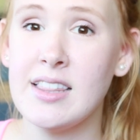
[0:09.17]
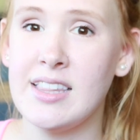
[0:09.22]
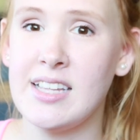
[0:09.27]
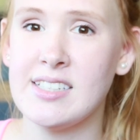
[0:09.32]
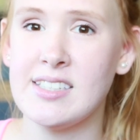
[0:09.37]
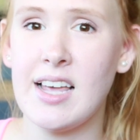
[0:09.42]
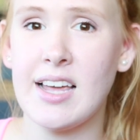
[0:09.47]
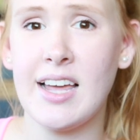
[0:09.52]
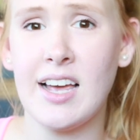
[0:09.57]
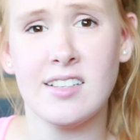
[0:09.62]

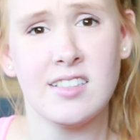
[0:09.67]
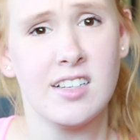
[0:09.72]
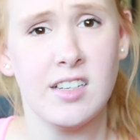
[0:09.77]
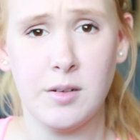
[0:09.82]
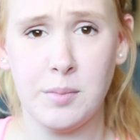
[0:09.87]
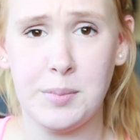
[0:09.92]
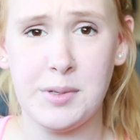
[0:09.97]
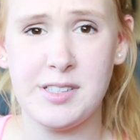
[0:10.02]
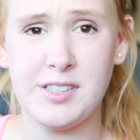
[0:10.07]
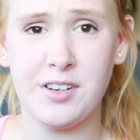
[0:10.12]
This I guess
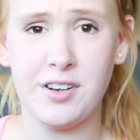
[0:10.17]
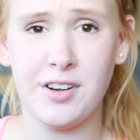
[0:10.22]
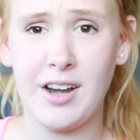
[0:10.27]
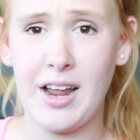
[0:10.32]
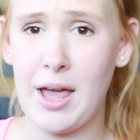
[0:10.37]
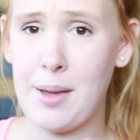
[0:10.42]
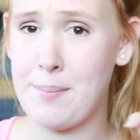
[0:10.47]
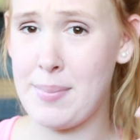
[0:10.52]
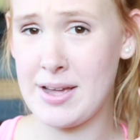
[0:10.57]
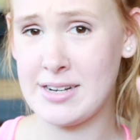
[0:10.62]
can be
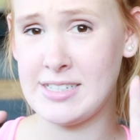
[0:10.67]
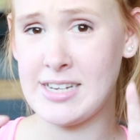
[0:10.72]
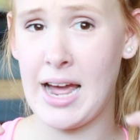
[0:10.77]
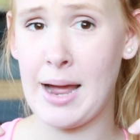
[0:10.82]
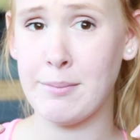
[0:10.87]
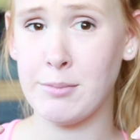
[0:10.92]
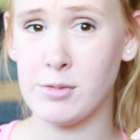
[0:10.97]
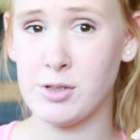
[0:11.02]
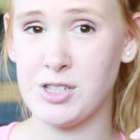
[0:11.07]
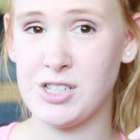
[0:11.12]
considered a
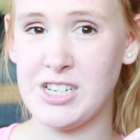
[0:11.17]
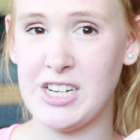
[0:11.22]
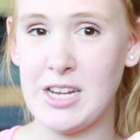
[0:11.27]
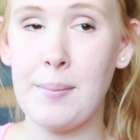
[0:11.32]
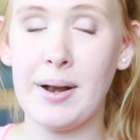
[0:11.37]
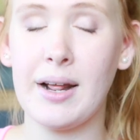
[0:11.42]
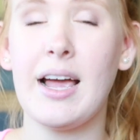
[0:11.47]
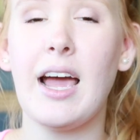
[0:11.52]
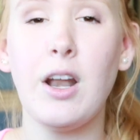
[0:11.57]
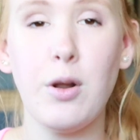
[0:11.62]
bedtime routine,
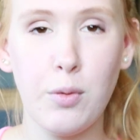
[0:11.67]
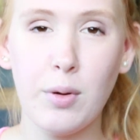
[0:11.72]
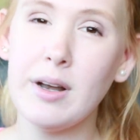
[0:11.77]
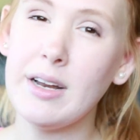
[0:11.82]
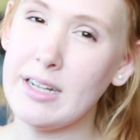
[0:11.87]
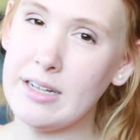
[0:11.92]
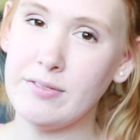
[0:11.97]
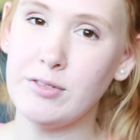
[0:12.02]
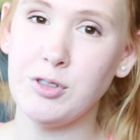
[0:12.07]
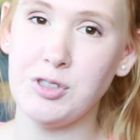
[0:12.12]
but I kind of
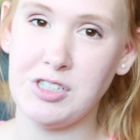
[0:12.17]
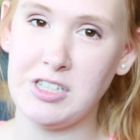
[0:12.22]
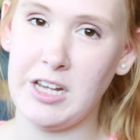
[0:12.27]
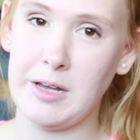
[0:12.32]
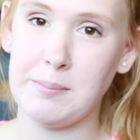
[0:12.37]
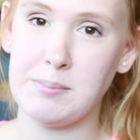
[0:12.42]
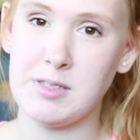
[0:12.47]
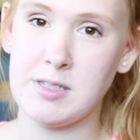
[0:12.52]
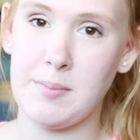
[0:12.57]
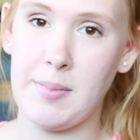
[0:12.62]
want to give you
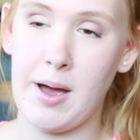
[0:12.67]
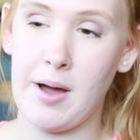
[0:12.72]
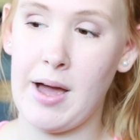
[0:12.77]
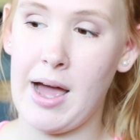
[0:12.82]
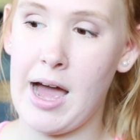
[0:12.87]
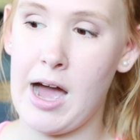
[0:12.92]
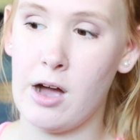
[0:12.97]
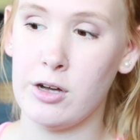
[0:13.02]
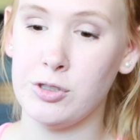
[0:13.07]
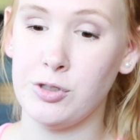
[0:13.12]
tips about
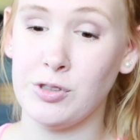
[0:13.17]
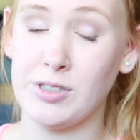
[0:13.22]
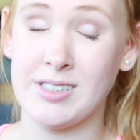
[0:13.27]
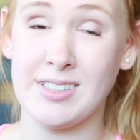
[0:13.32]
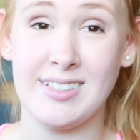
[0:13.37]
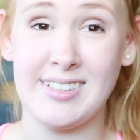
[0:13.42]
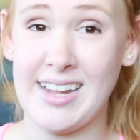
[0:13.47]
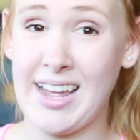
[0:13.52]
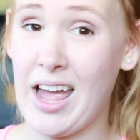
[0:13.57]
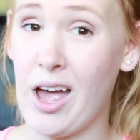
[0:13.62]
how you
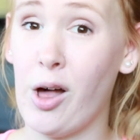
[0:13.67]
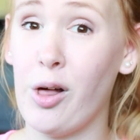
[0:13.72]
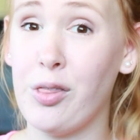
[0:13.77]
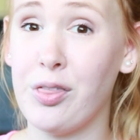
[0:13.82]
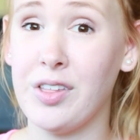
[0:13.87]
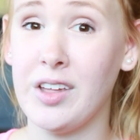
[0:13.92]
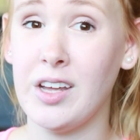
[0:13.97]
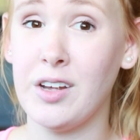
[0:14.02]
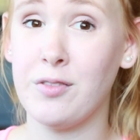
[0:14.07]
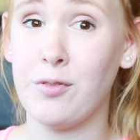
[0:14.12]
can stay
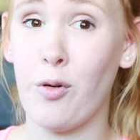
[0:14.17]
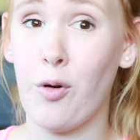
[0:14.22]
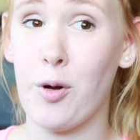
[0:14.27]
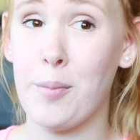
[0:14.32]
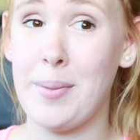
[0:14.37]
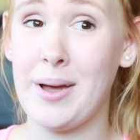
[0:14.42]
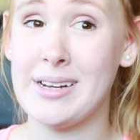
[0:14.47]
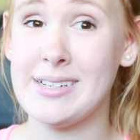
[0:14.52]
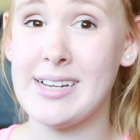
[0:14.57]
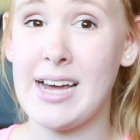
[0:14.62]
healthy
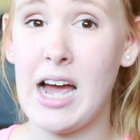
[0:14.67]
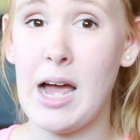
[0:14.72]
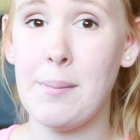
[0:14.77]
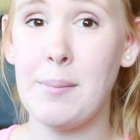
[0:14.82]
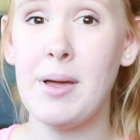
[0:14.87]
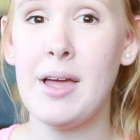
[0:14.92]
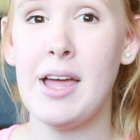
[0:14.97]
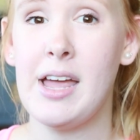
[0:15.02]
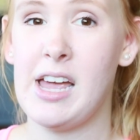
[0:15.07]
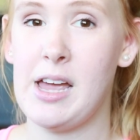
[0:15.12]
for
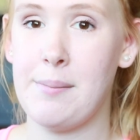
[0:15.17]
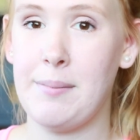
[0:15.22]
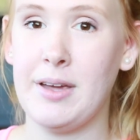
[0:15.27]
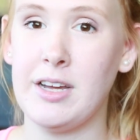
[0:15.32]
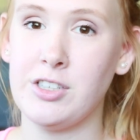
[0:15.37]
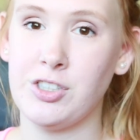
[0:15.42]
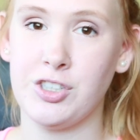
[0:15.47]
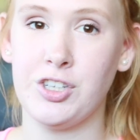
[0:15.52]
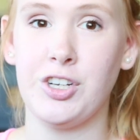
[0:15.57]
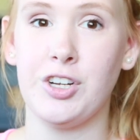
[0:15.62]
bedtime and
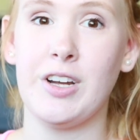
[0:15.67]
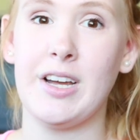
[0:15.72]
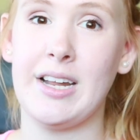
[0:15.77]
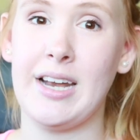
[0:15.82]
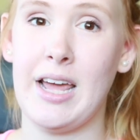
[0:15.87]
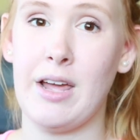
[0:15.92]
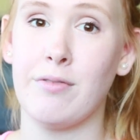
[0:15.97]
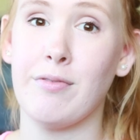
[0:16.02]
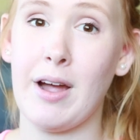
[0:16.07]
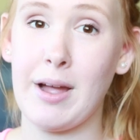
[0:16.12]
make sure you're
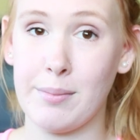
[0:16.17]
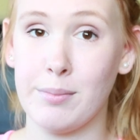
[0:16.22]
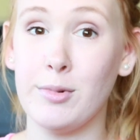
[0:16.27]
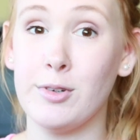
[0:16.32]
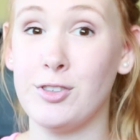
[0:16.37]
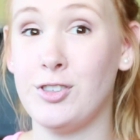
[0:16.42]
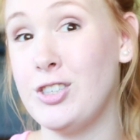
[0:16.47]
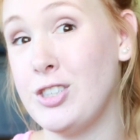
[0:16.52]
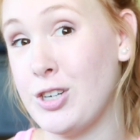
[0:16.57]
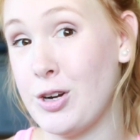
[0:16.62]
in a right
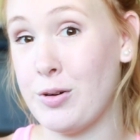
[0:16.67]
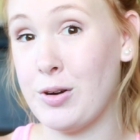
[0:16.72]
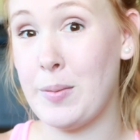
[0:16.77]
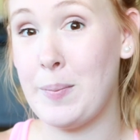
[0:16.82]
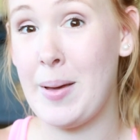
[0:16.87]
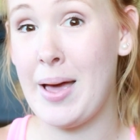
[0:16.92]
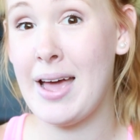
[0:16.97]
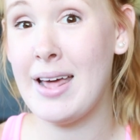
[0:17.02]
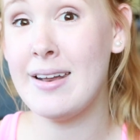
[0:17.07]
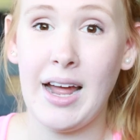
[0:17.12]
mood to go
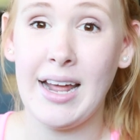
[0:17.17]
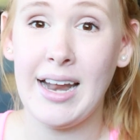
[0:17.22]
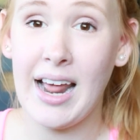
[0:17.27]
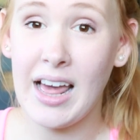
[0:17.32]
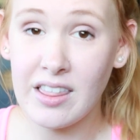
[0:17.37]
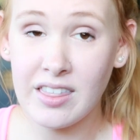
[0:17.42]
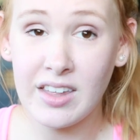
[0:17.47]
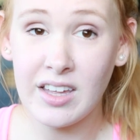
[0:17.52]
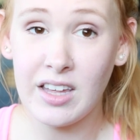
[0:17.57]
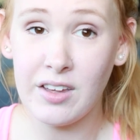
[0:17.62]
to bed. And
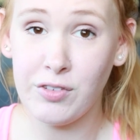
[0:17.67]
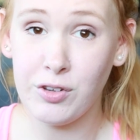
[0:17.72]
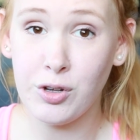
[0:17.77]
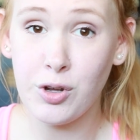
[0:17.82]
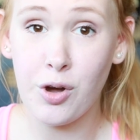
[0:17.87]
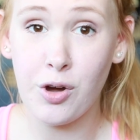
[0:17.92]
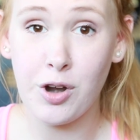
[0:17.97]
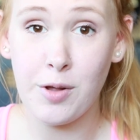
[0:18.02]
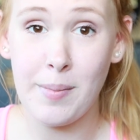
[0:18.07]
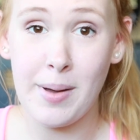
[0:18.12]
I think if you
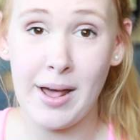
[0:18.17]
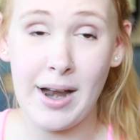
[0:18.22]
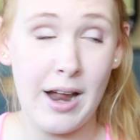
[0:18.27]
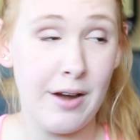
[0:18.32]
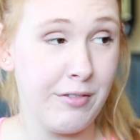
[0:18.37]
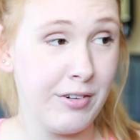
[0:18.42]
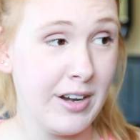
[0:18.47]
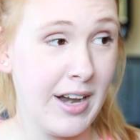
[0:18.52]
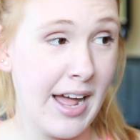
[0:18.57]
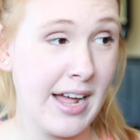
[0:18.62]
go to bed
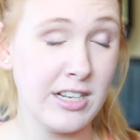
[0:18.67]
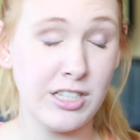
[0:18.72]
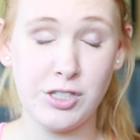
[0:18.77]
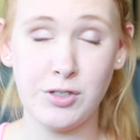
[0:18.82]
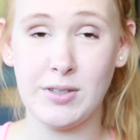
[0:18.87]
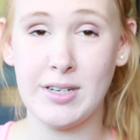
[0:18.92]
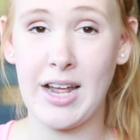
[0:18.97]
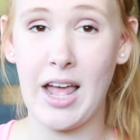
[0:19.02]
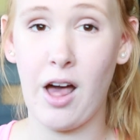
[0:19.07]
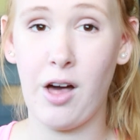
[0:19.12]
every night
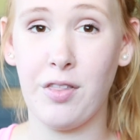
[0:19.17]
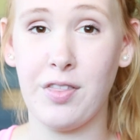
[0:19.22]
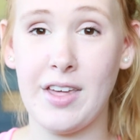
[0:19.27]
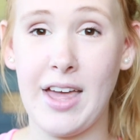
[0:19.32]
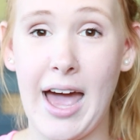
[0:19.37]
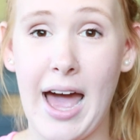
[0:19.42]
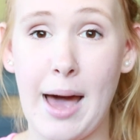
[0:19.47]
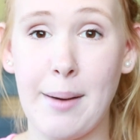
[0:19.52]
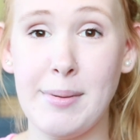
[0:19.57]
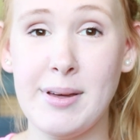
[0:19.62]
doing
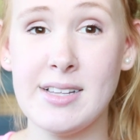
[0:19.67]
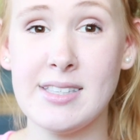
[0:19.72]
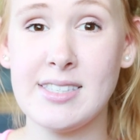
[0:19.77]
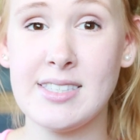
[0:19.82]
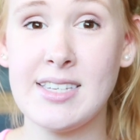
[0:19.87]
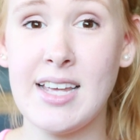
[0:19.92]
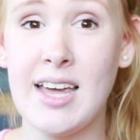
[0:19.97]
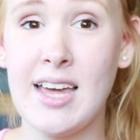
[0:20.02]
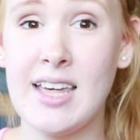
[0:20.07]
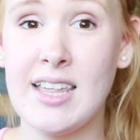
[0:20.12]
healthy habits,